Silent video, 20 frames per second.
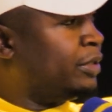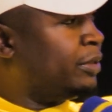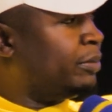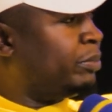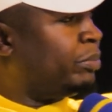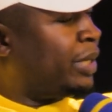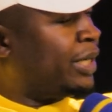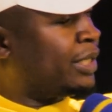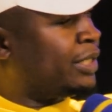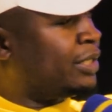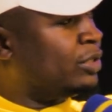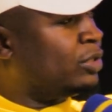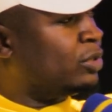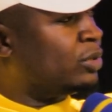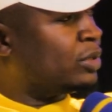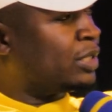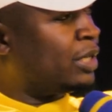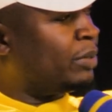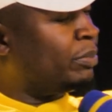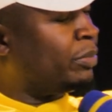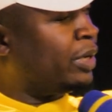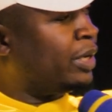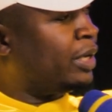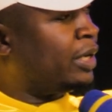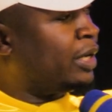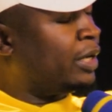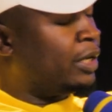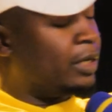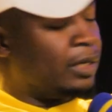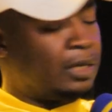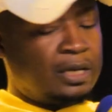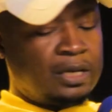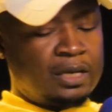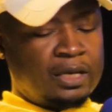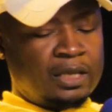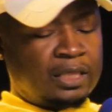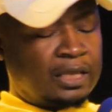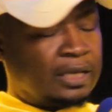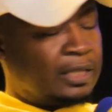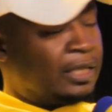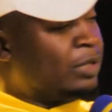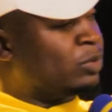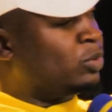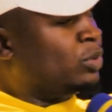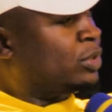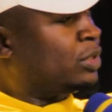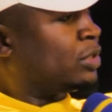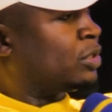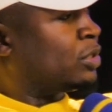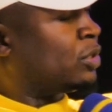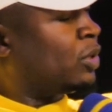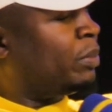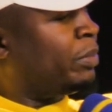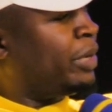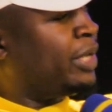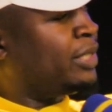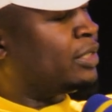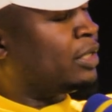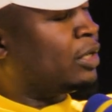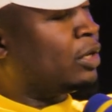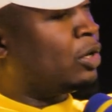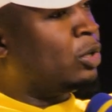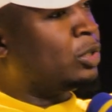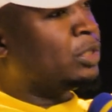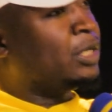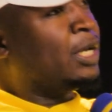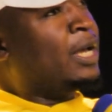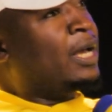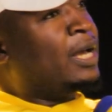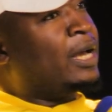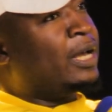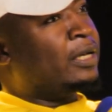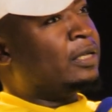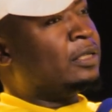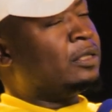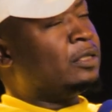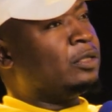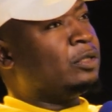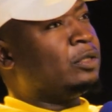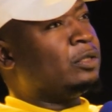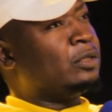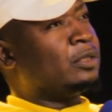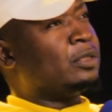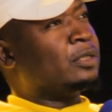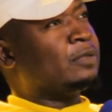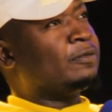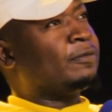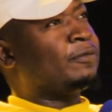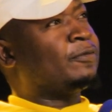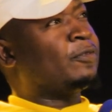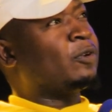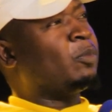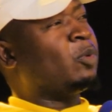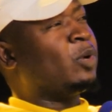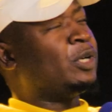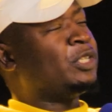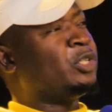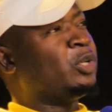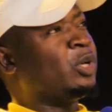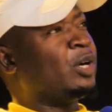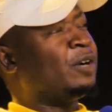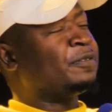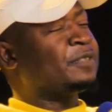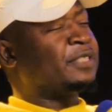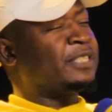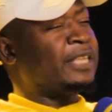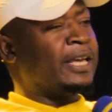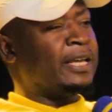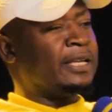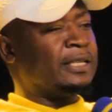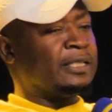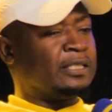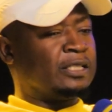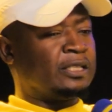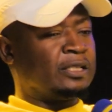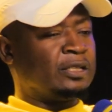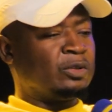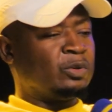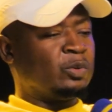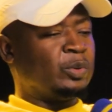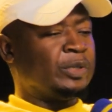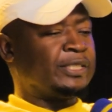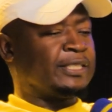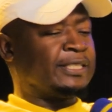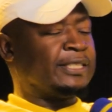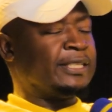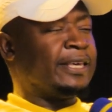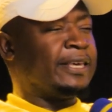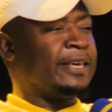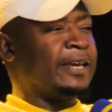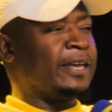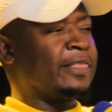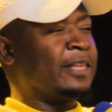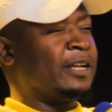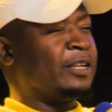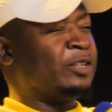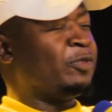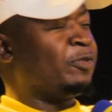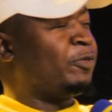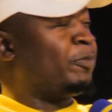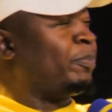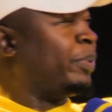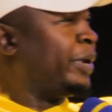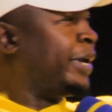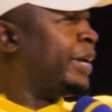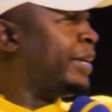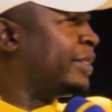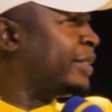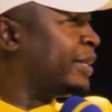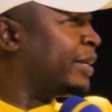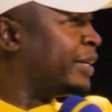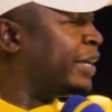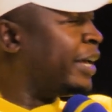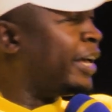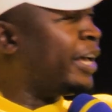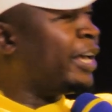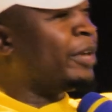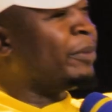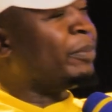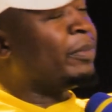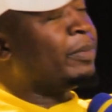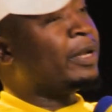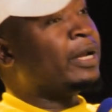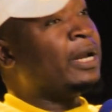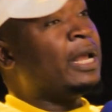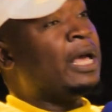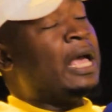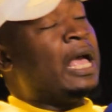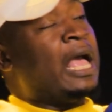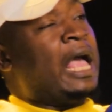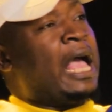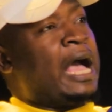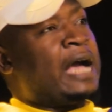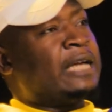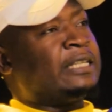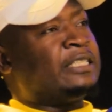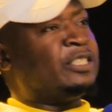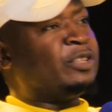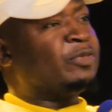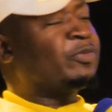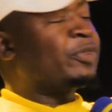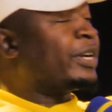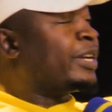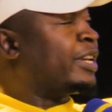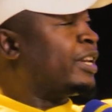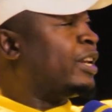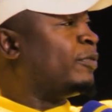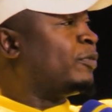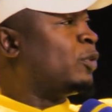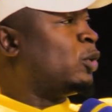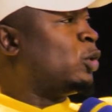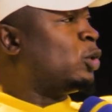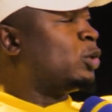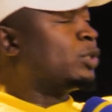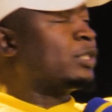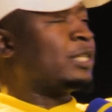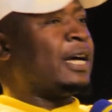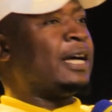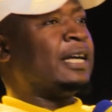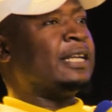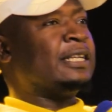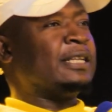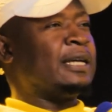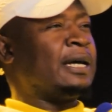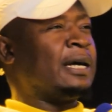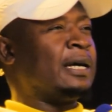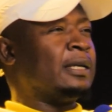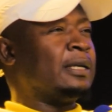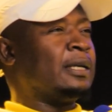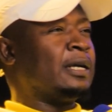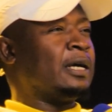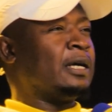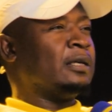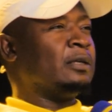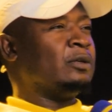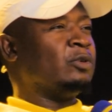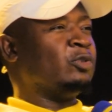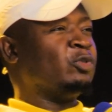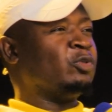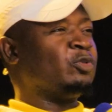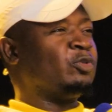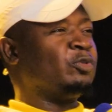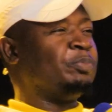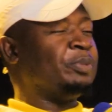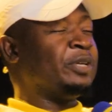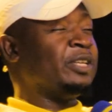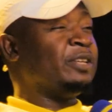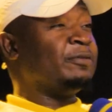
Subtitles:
back into Zambia. And that was so amazing, Coach. And from what you have said, we see here that you've played the game at different levels and you've been